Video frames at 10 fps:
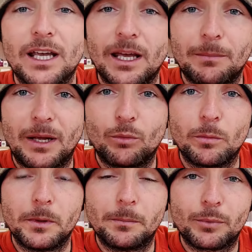and man, we'll
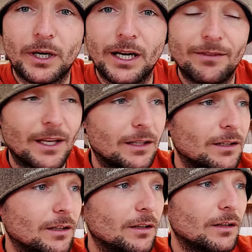be praying
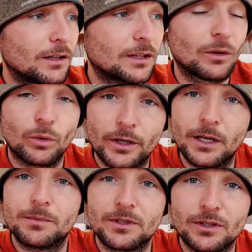that, uh, that the Lord
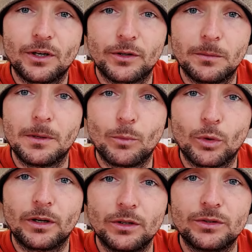helps us learn to be
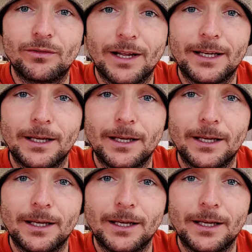more inclusive like